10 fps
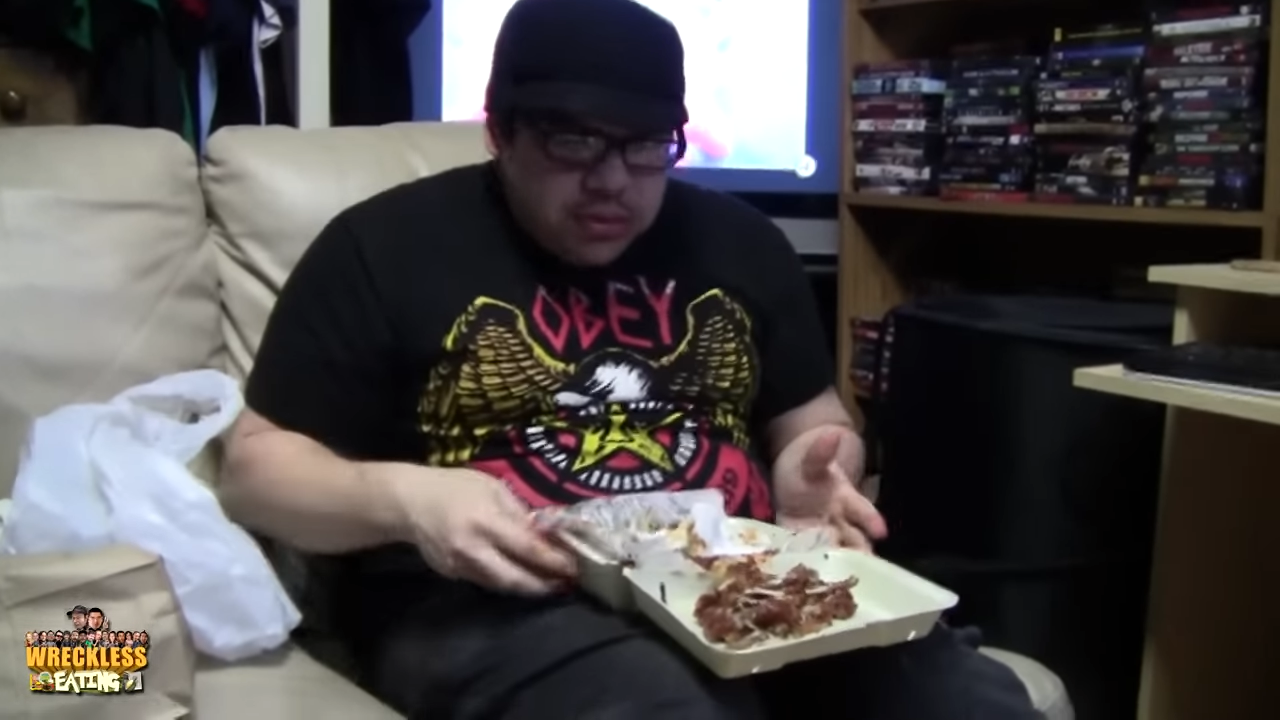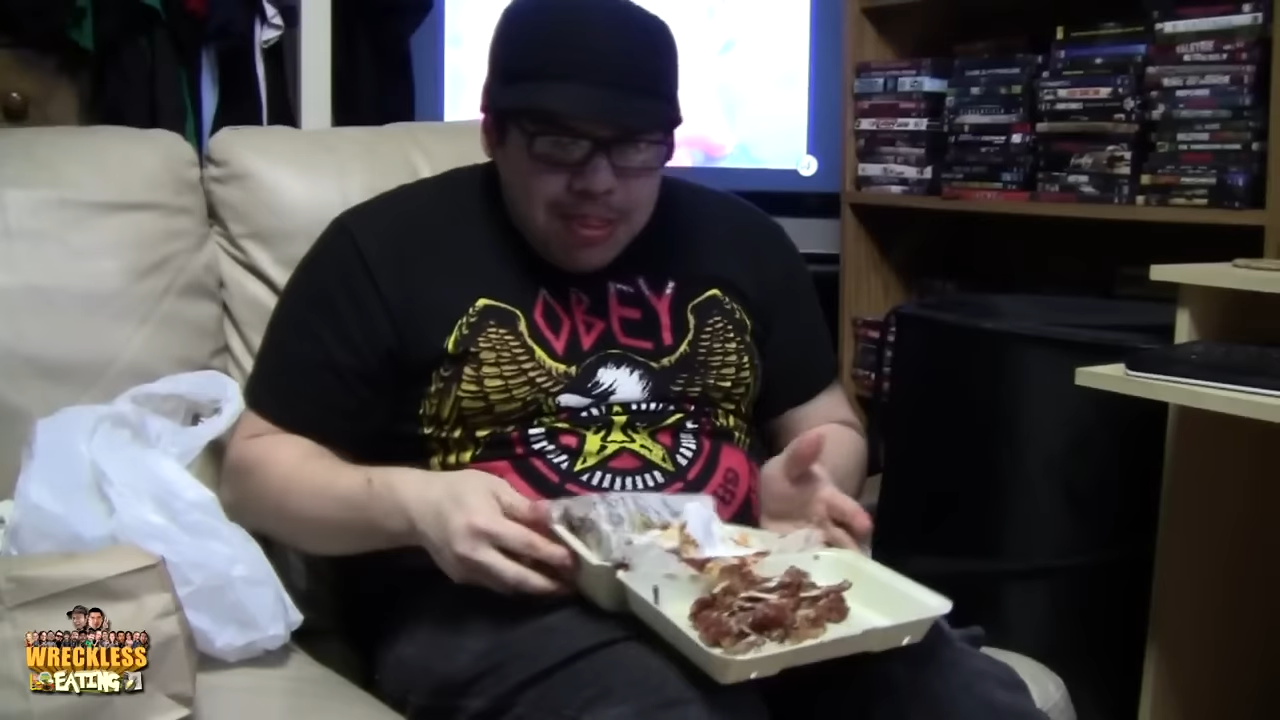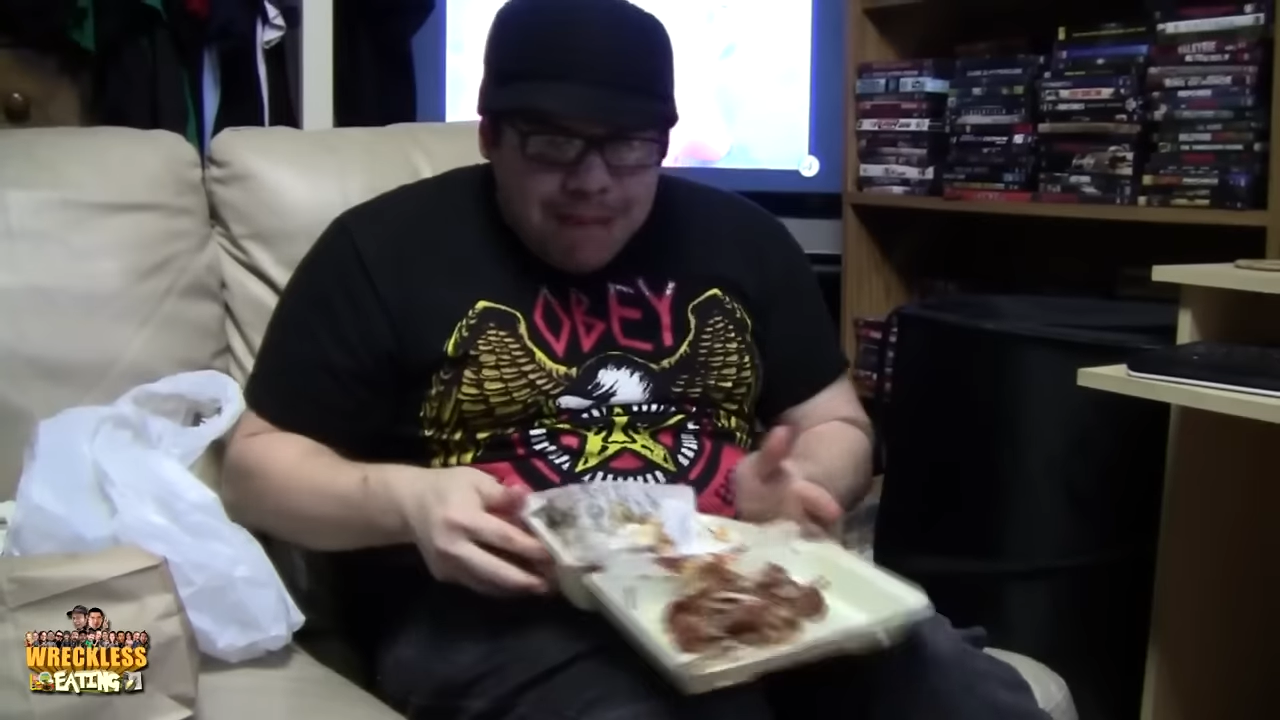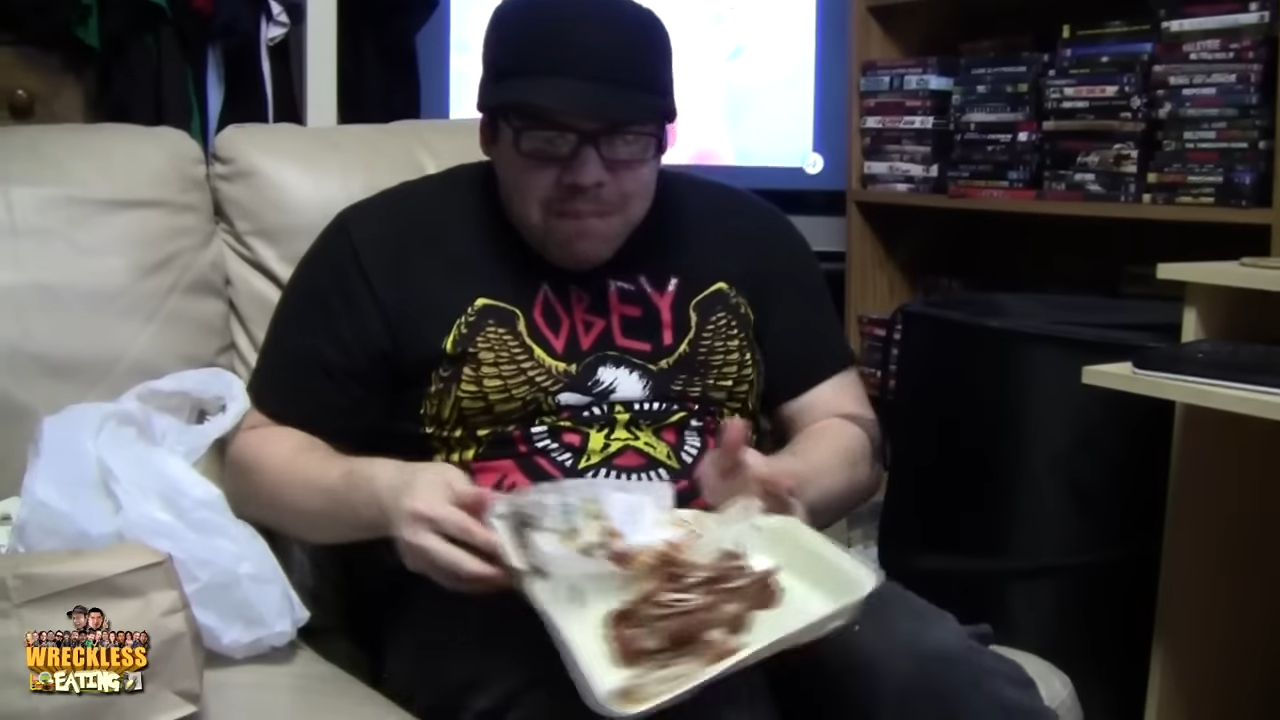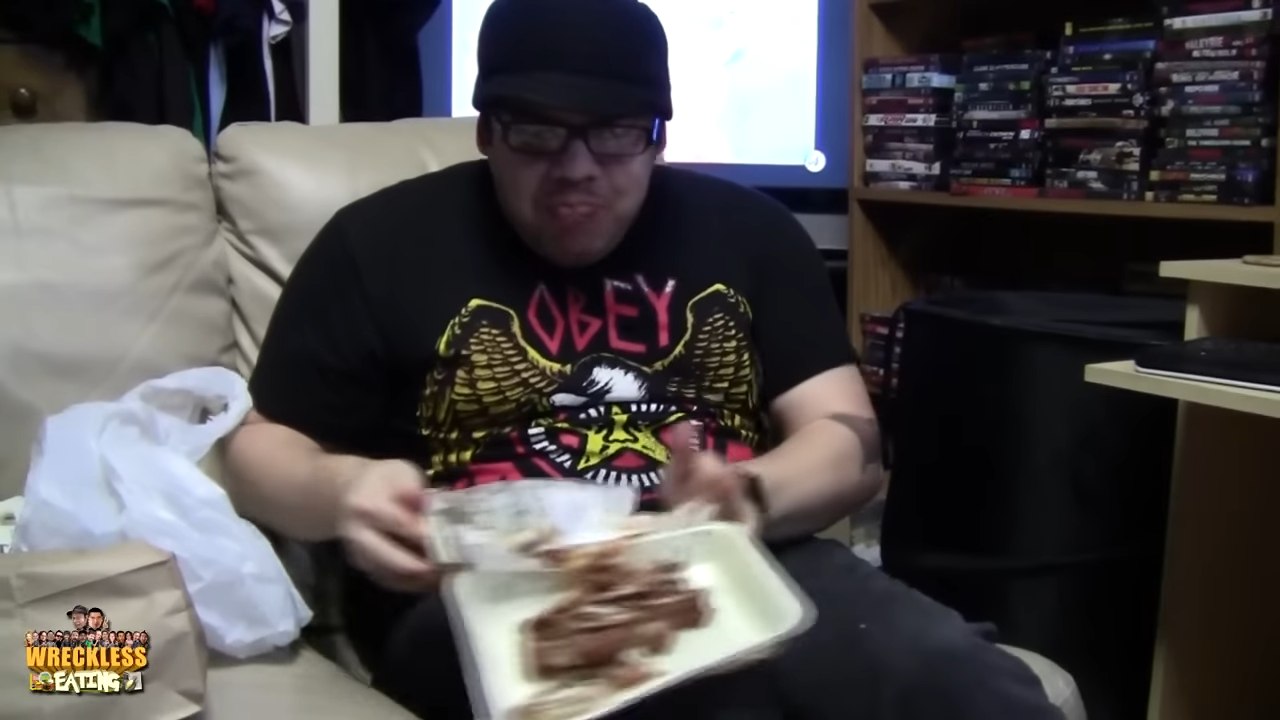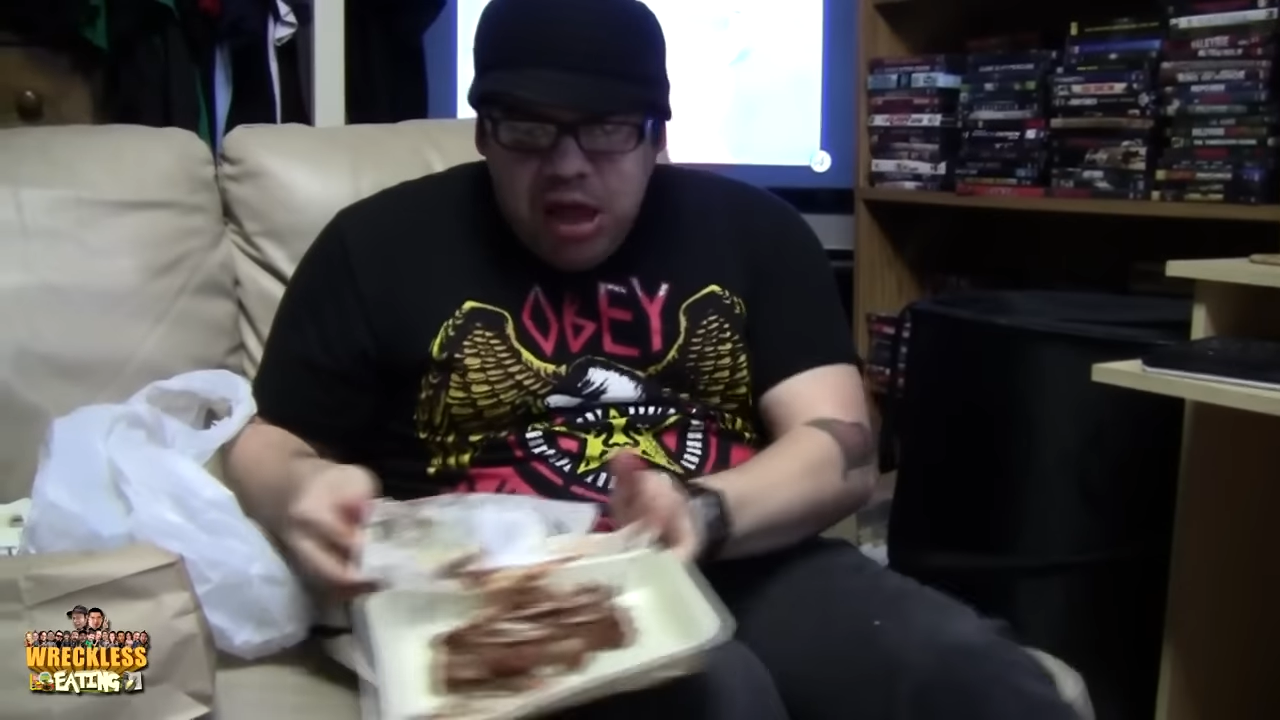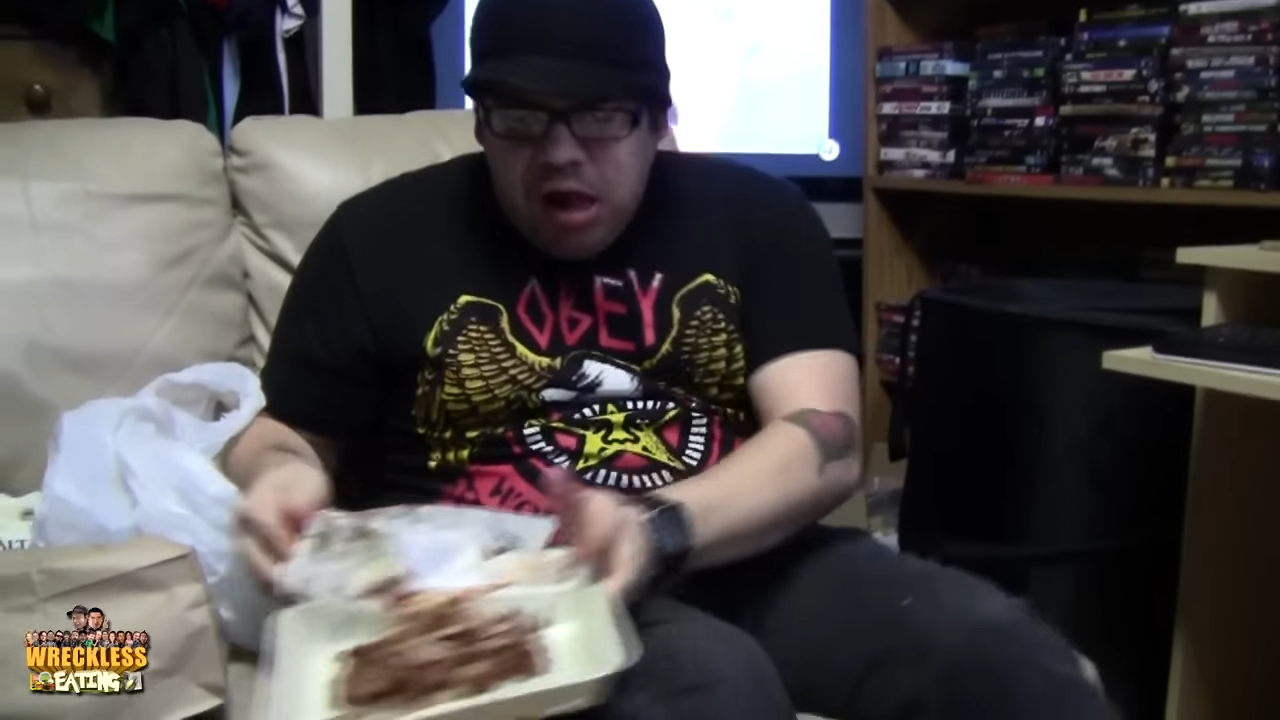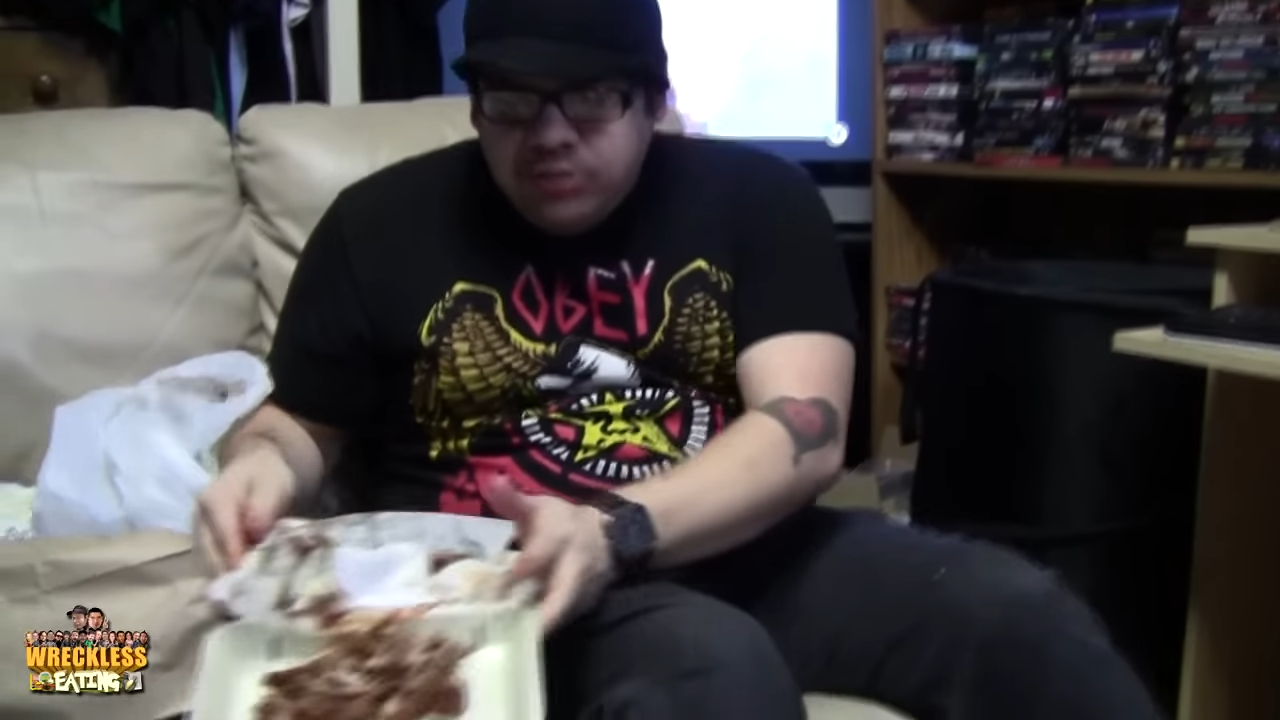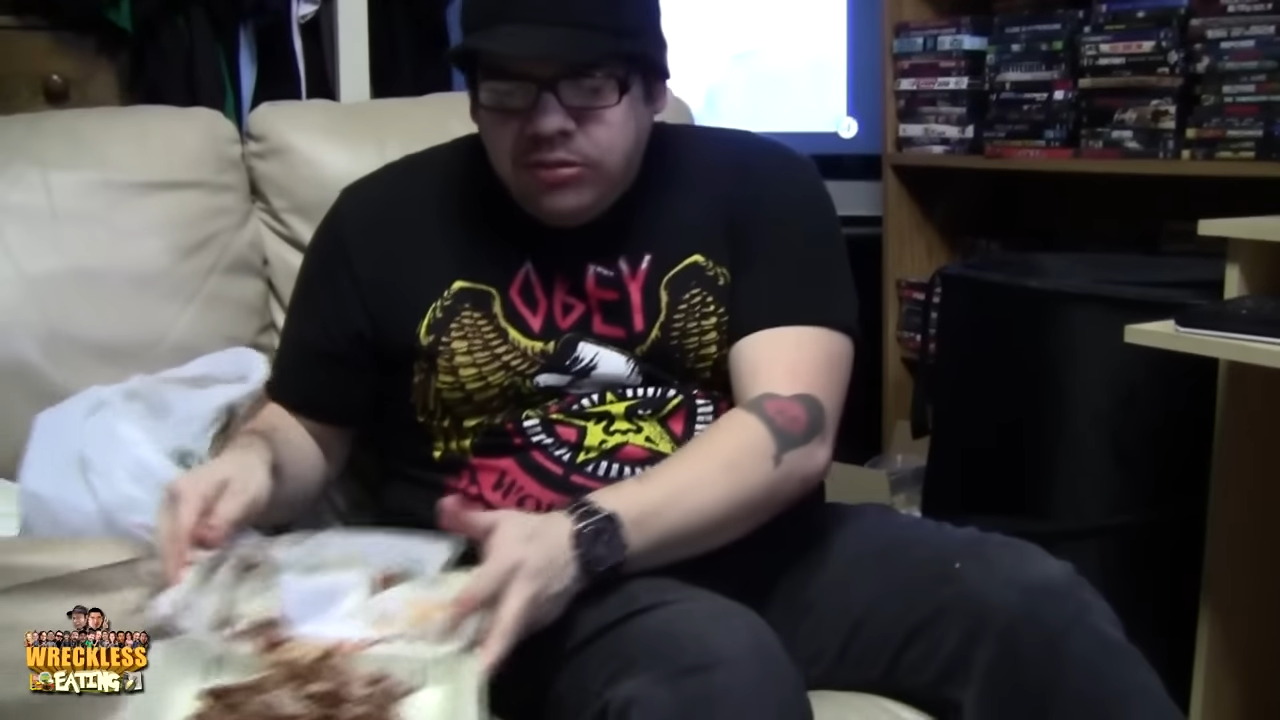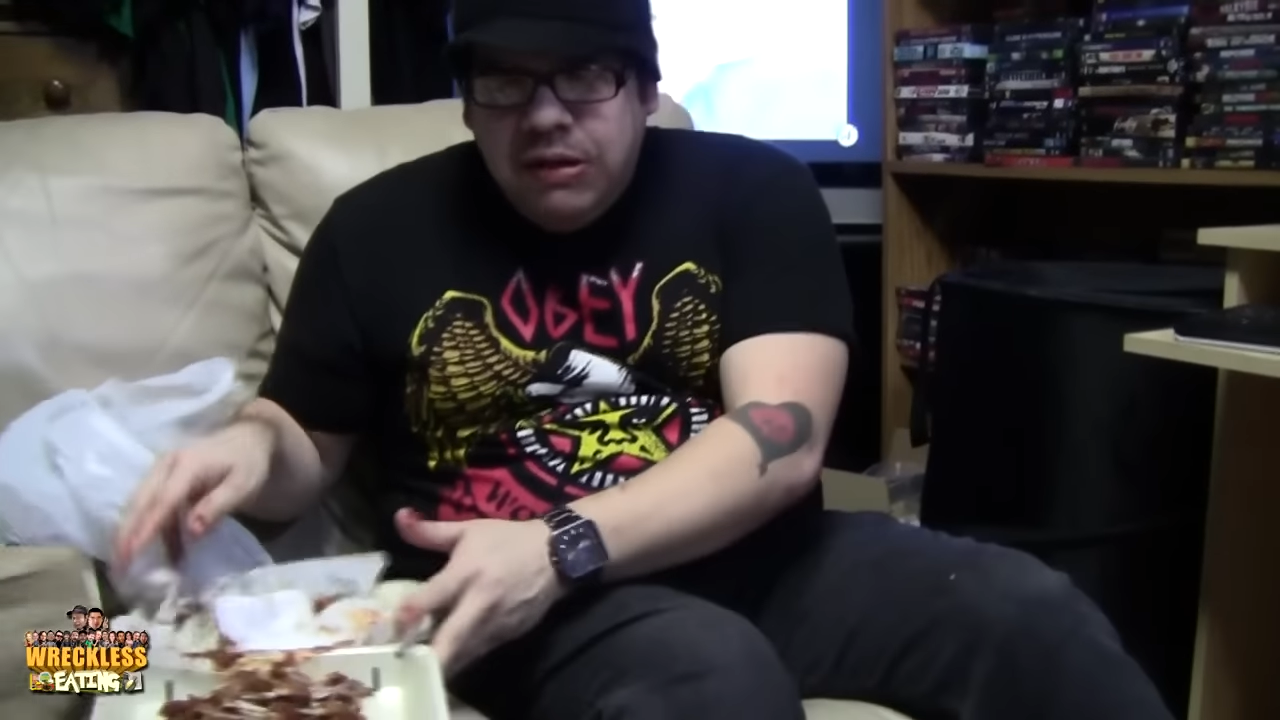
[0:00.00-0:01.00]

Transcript: to hold out.